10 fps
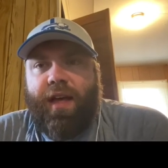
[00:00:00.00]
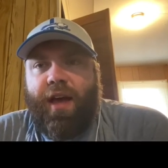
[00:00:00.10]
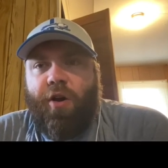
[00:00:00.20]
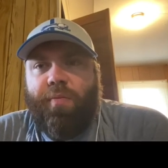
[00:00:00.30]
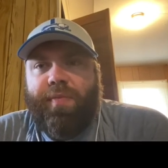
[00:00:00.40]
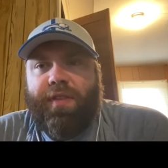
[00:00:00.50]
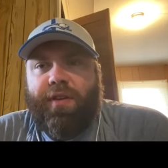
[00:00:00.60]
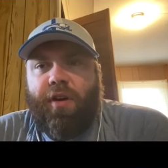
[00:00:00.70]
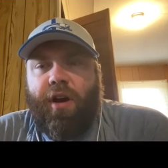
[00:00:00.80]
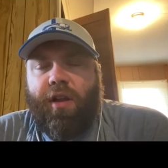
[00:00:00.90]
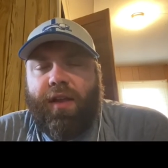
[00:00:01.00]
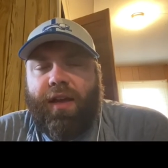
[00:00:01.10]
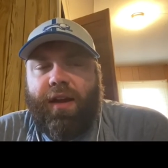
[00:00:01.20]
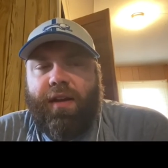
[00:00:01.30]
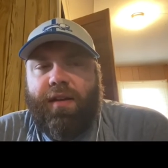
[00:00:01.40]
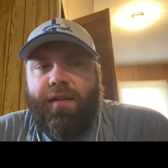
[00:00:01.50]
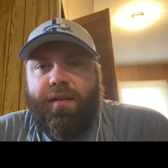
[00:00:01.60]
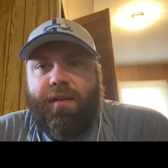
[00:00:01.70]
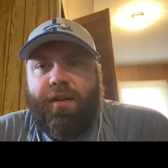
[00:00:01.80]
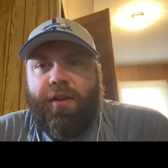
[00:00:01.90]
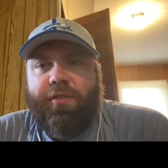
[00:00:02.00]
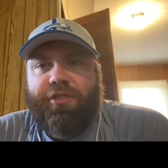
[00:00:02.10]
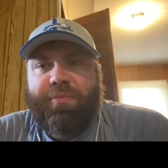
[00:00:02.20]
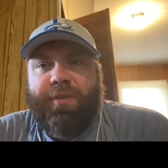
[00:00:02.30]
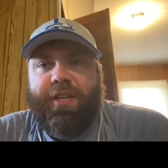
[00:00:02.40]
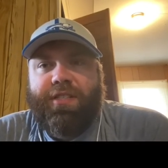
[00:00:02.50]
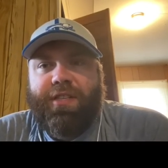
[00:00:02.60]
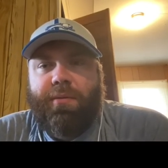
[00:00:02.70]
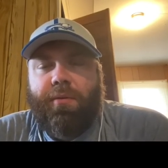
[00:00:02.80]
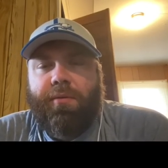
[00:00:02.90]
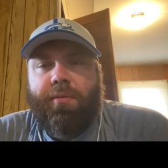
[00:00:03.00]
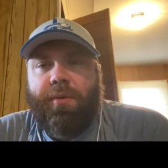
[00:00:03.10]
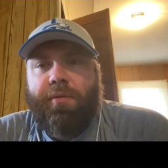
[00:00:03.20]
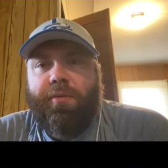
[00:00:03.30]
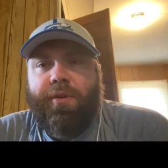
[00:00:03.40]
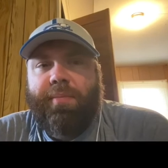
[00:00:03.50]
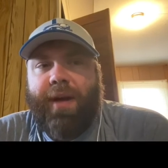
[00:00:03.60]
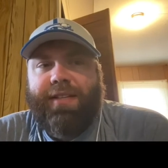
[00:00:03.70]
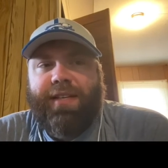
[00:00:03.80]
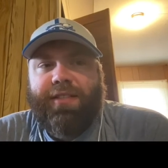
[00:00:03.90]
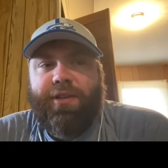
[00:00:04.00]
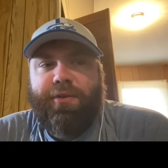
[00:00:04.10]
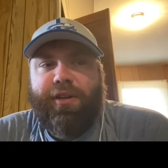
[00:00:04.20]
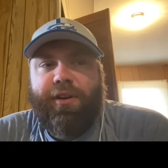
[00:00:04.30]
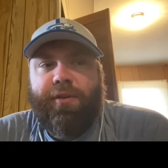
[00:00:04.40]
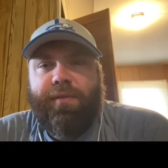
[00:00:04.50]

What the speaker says: I hope that they're all in, just because they were recruited by D'Antonio.